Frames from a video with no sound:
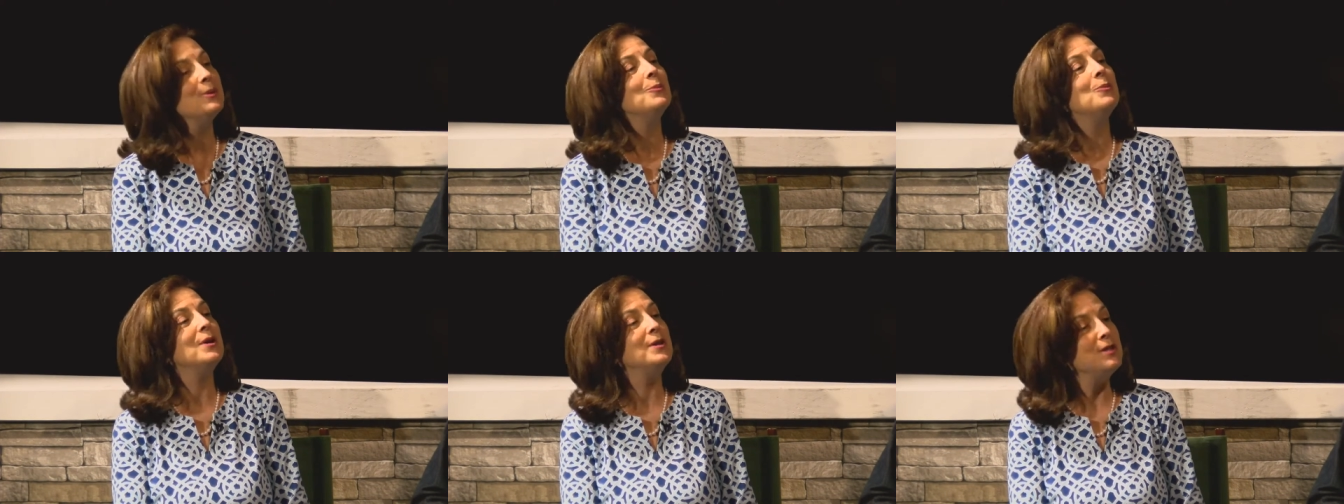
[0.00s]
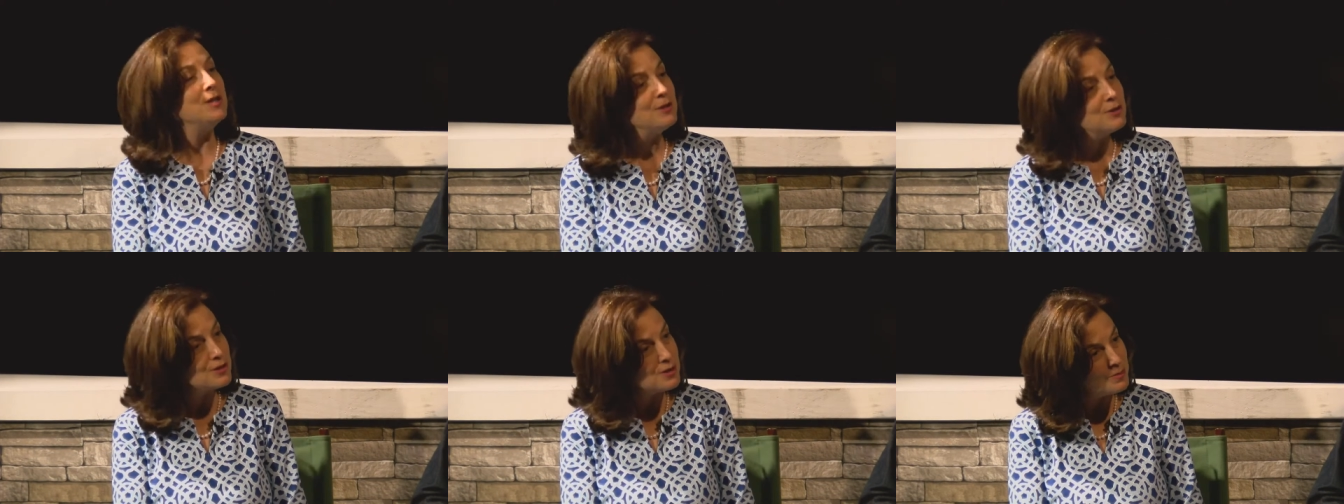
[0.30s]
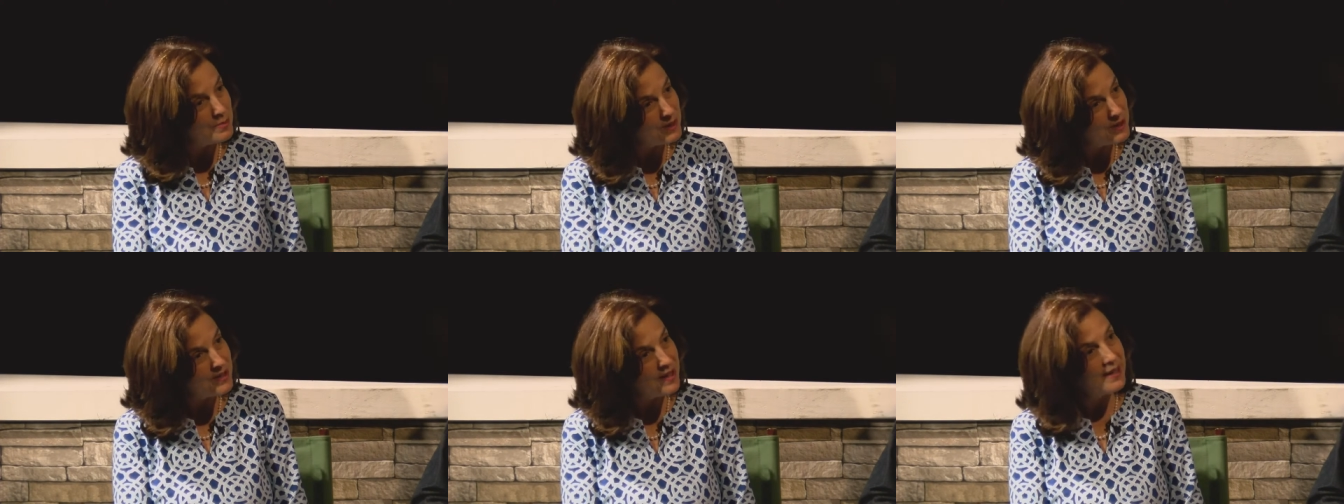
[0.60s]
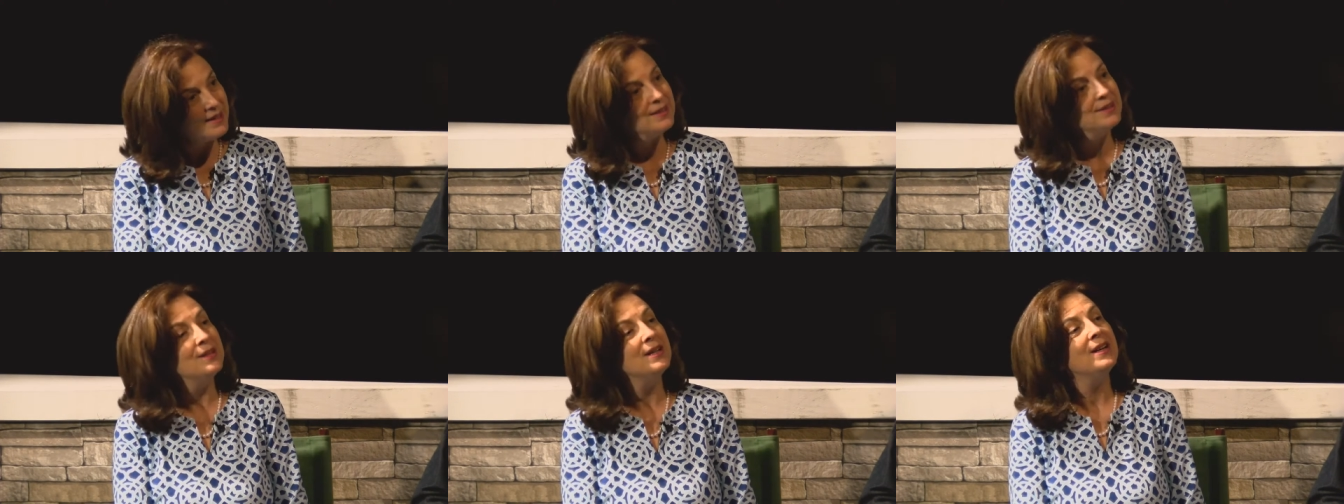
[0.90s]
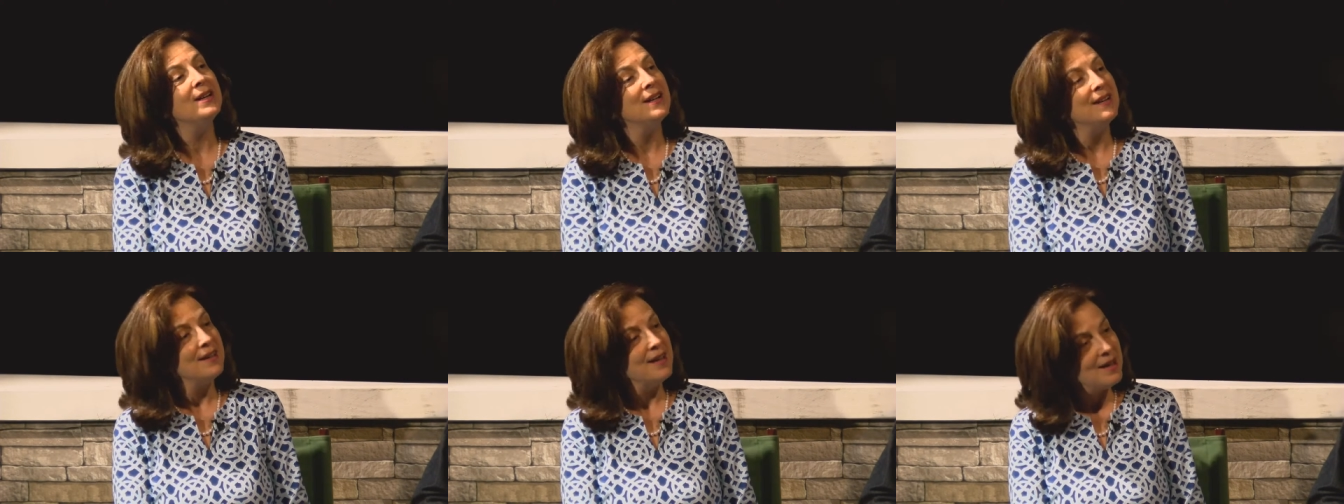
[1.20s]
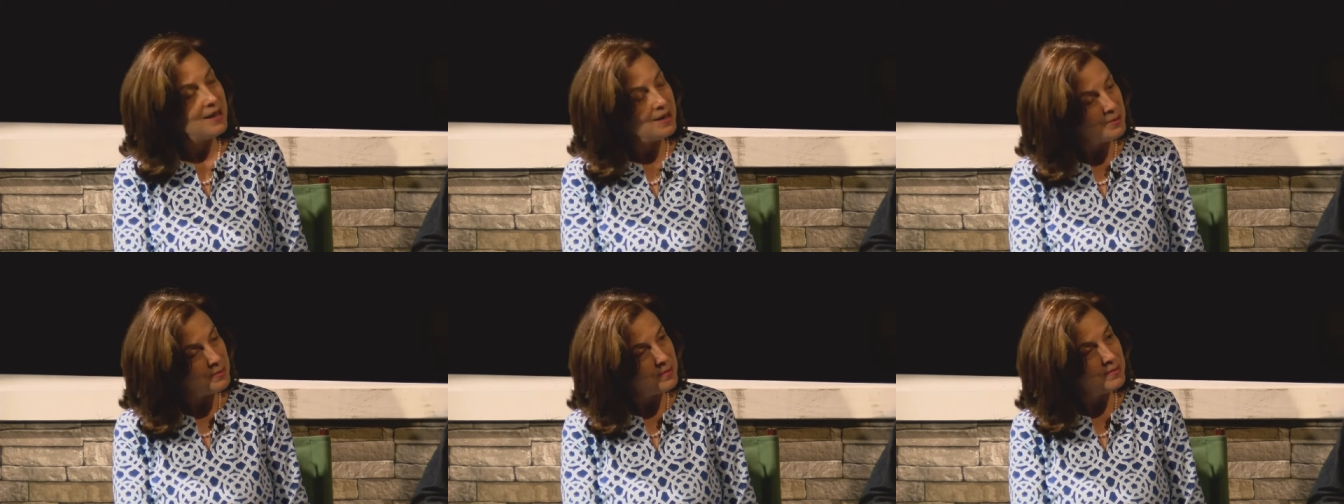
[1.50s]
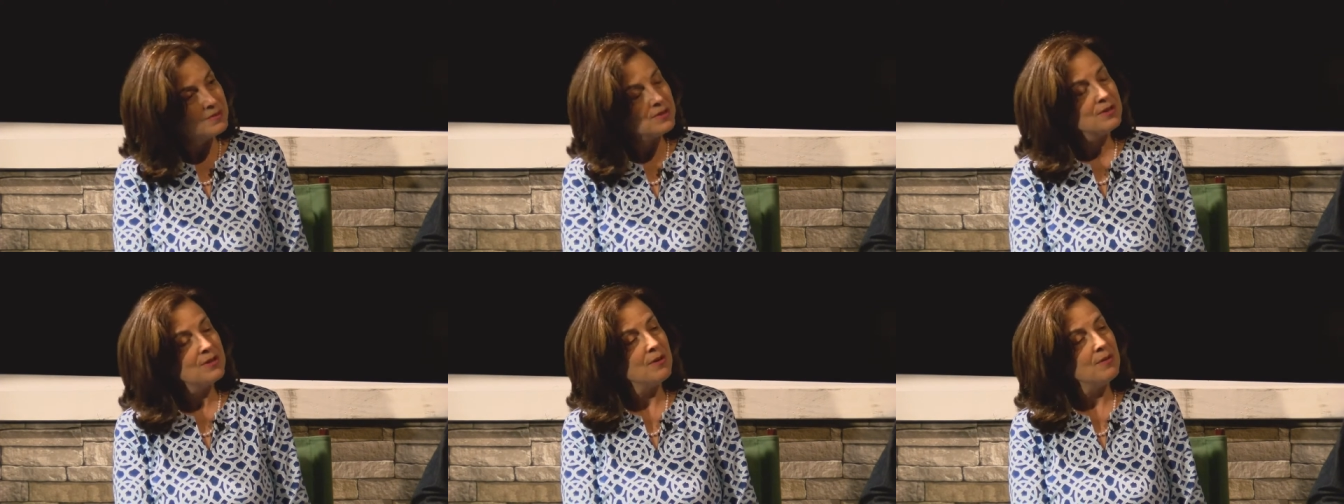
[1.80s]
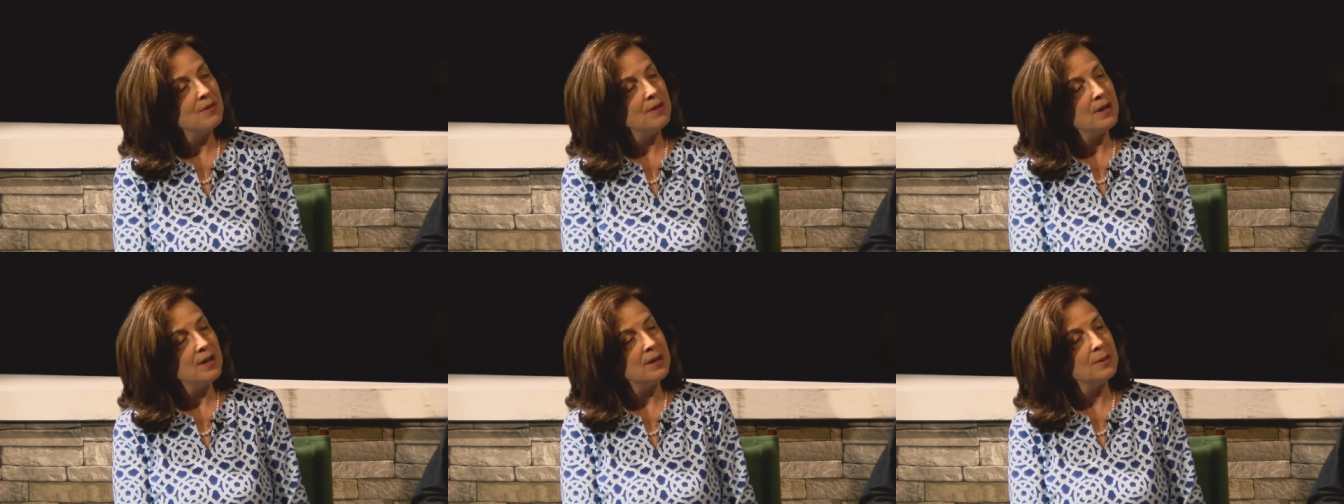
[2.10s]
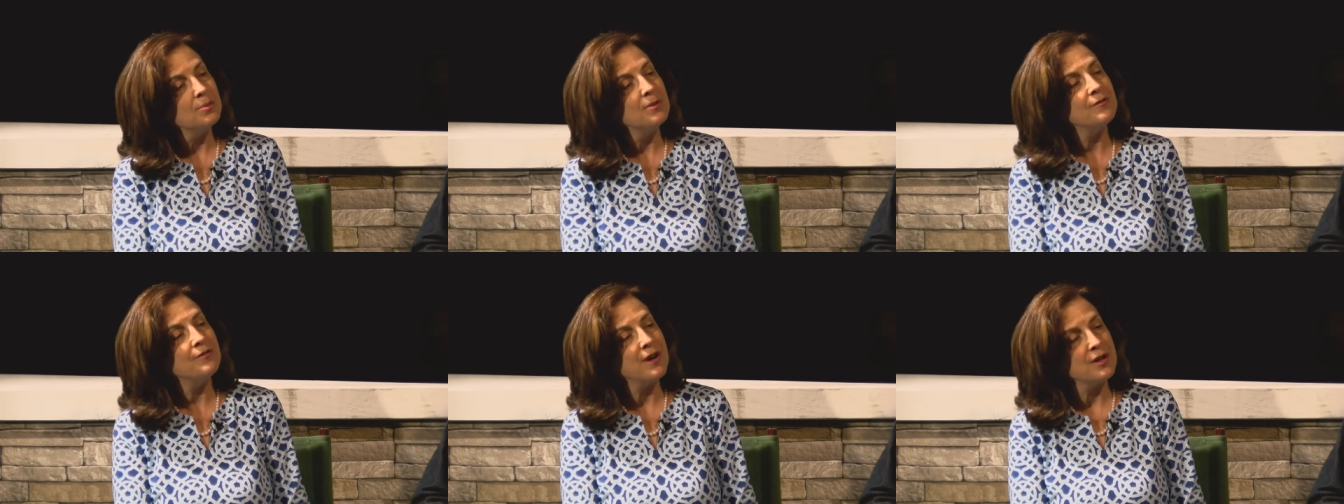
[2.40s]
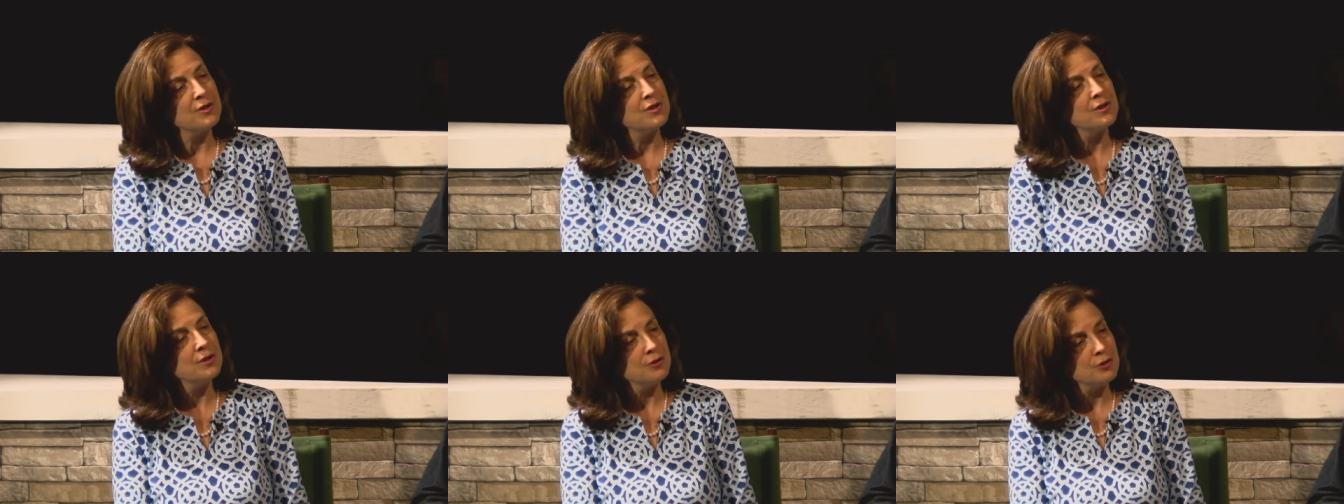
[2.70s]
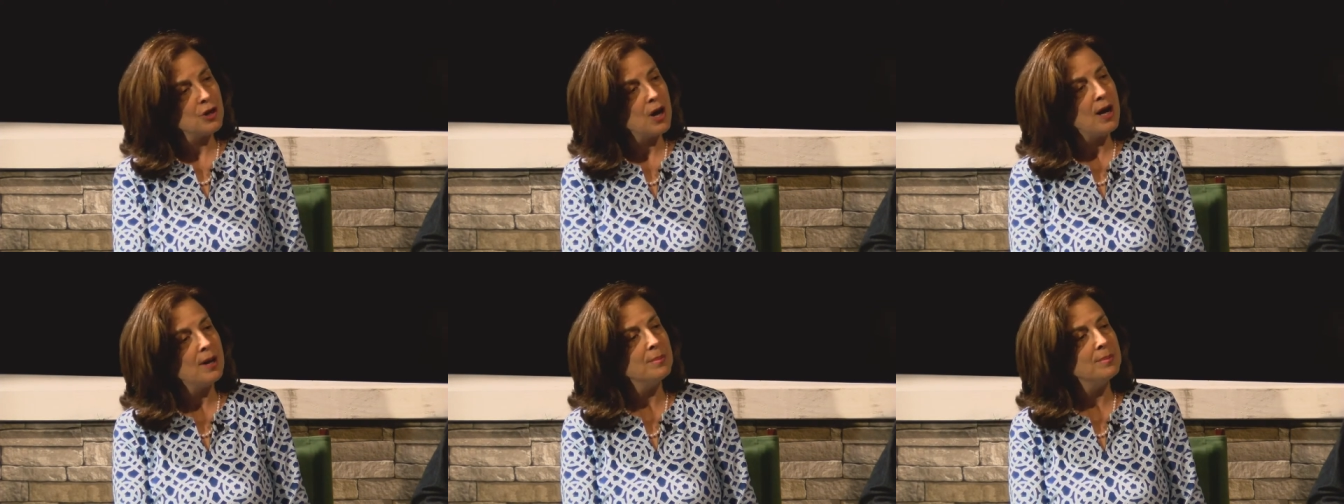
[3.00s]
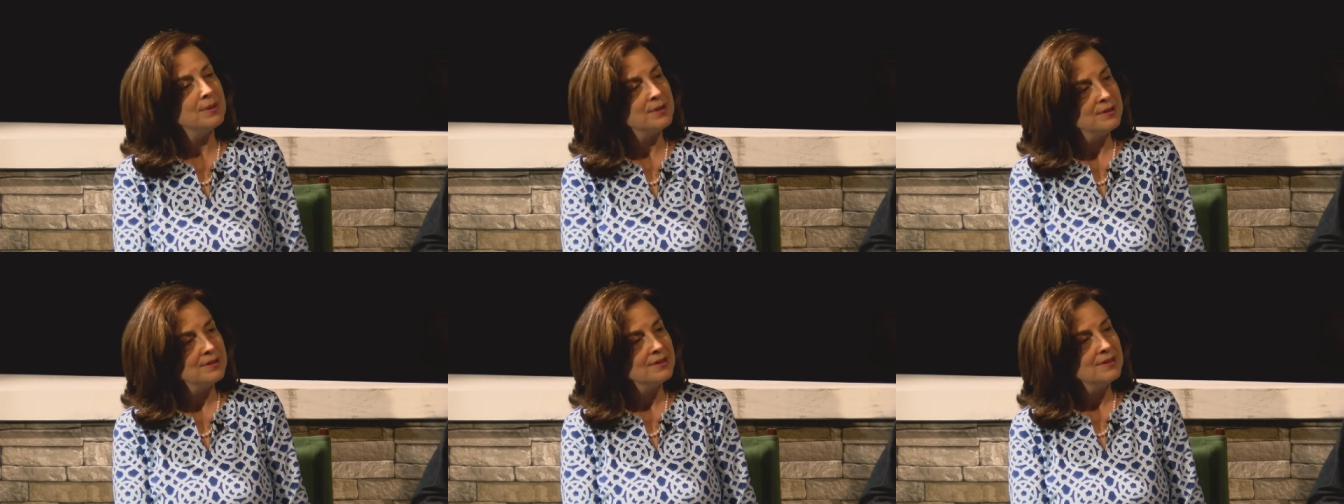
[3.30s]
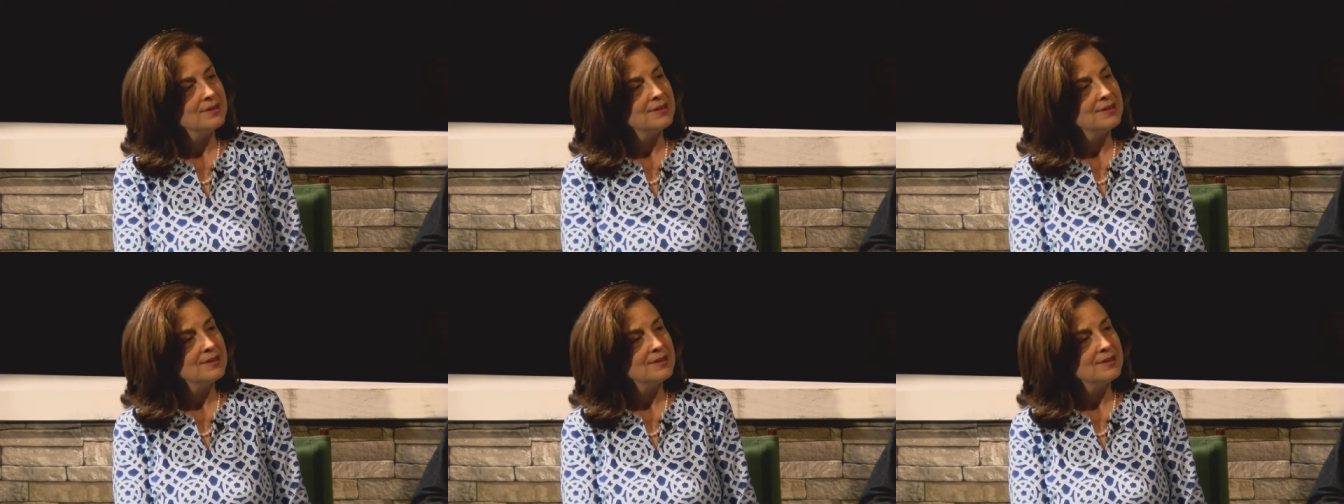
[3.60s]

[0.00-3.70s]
what needs to be done on a professional job. Oh, that's